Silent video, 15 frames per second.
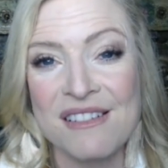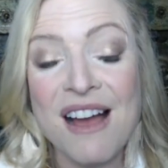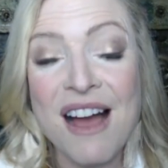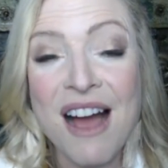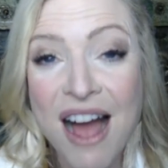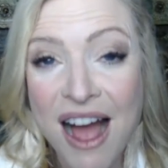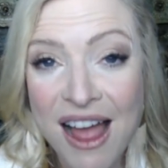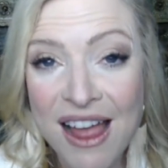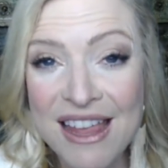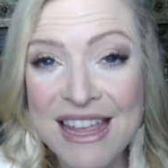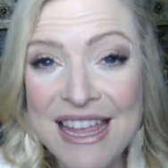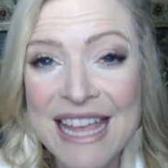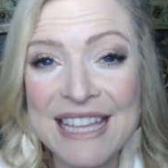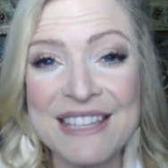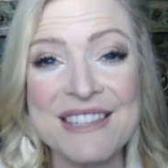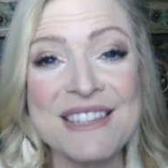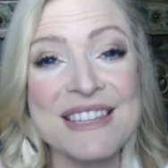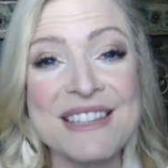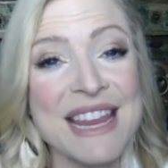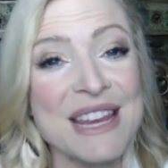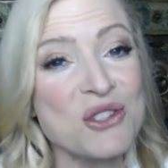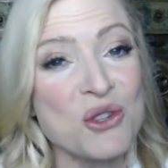I, and
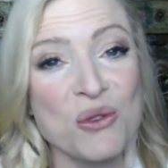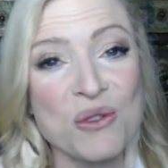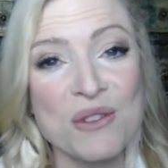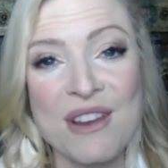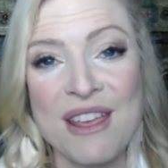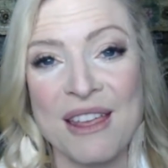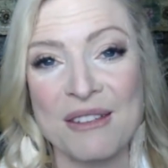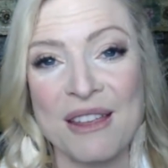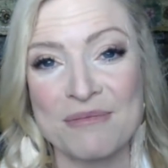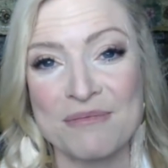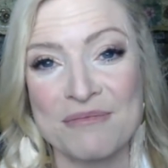state your name,